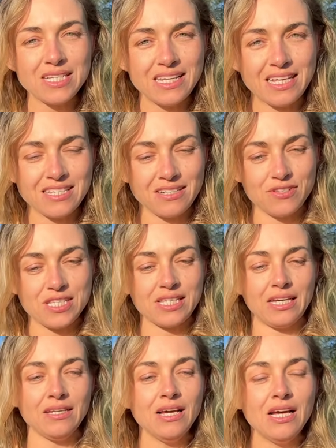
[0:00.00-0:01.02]
sensitive
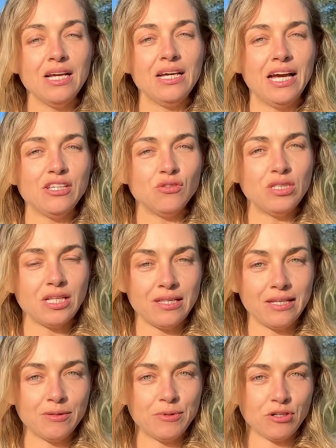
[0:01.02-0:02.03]
skin and you need a
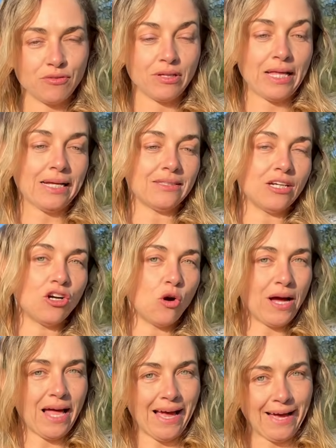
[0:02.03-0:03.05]
little bit of glide, then go
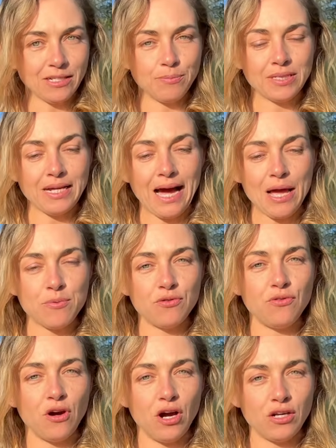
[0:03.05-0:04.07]
ahead. But I
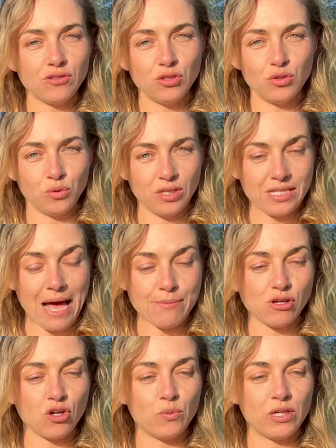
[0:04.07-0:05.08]
prefer to do this
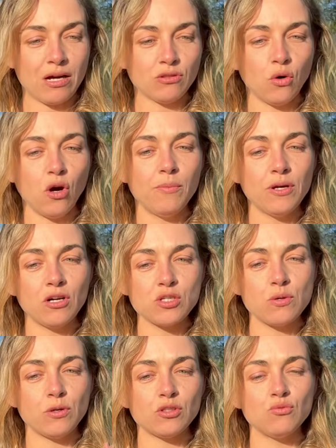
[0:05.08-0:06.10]
absolutely without oil because
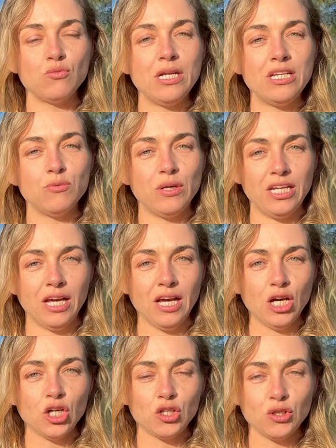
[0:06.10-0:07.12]
we want really
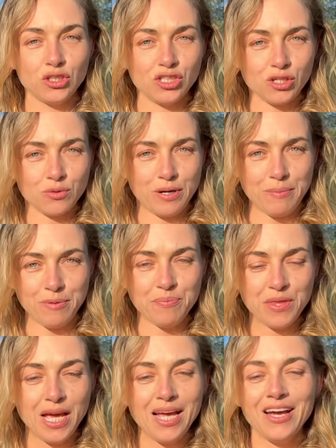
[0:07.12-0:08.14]
good grip.
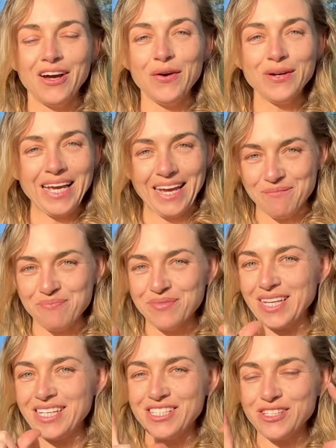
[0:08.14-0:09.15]
Okay,
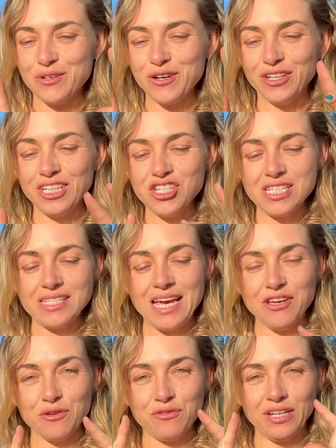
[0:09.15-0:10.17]
so you're gonna just
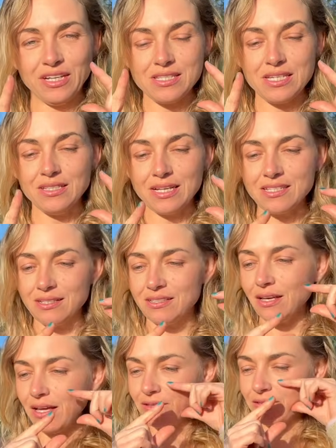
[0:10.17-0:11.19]
take your fingers, index
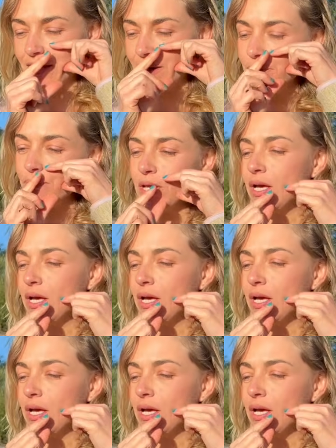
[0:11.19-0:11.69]
and thumb,